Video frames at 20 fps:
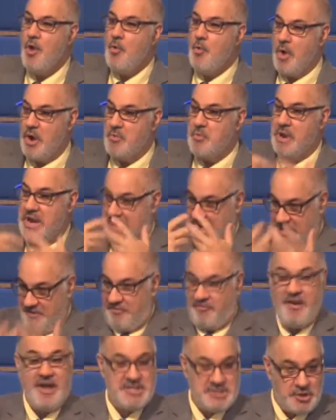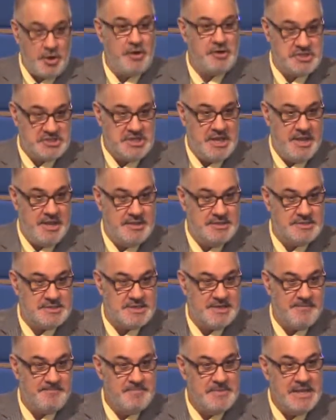when we confess our sins,
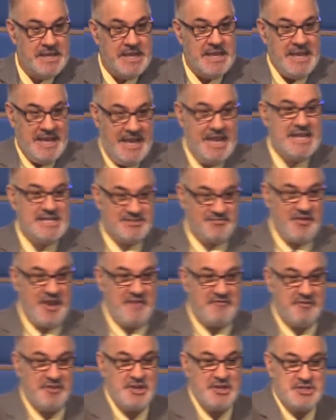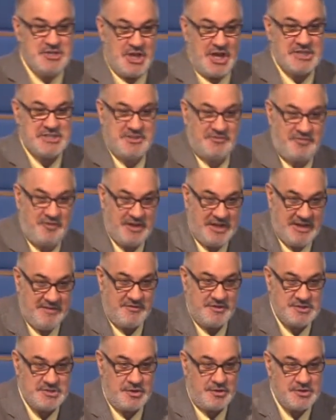He is faithful and just to
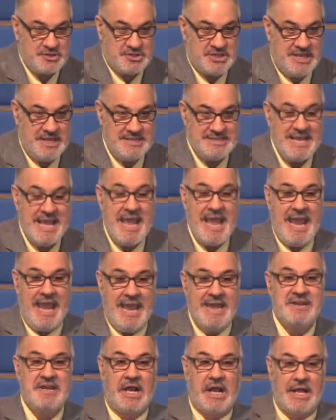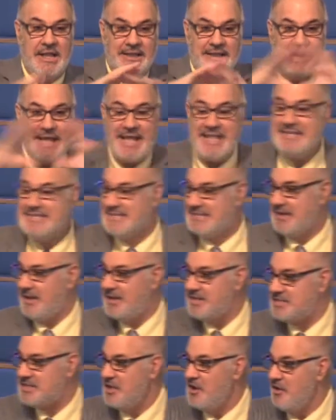forgive us our sins and to cleanse
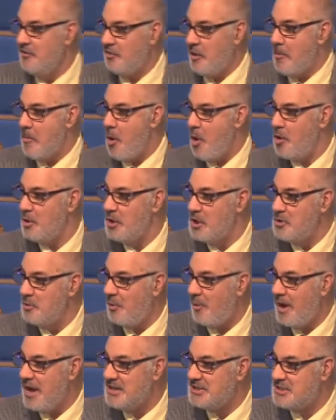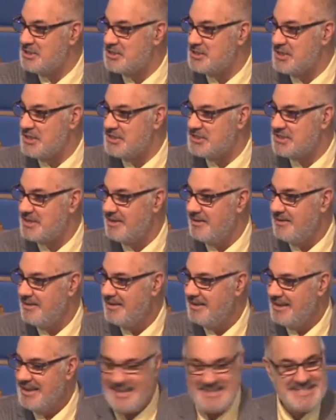us from all
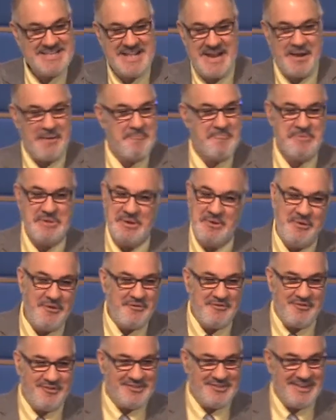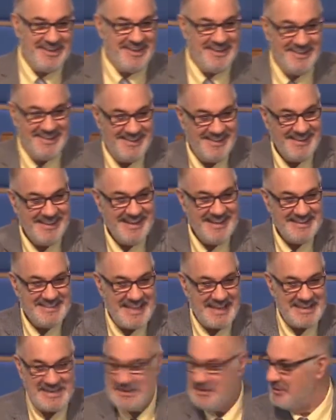unrighteousness. Isn't that a beautiful thing
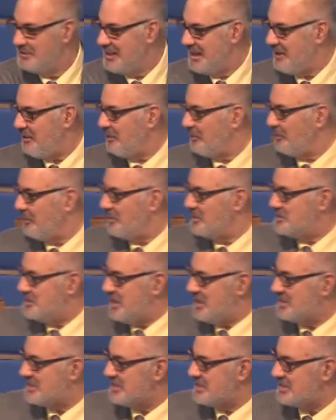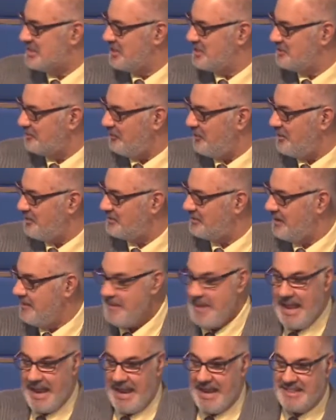that, you know, that our Lord Jesus does for
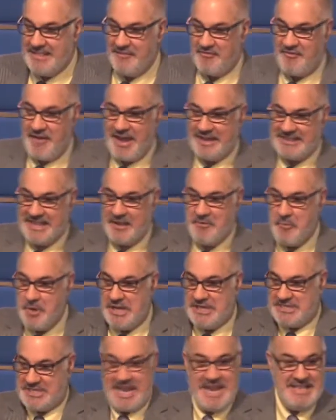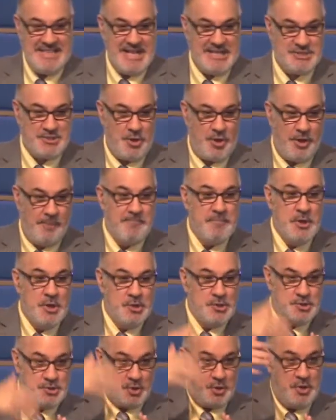us? And the fact that we sang that
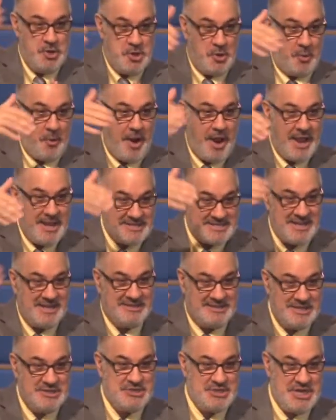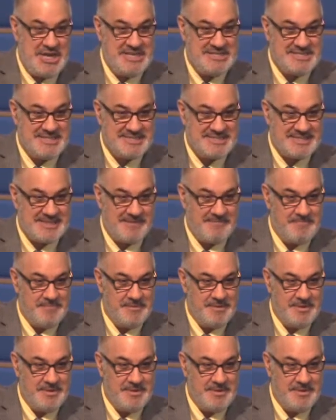song, "Turn Your Eyes Onto Jesus,"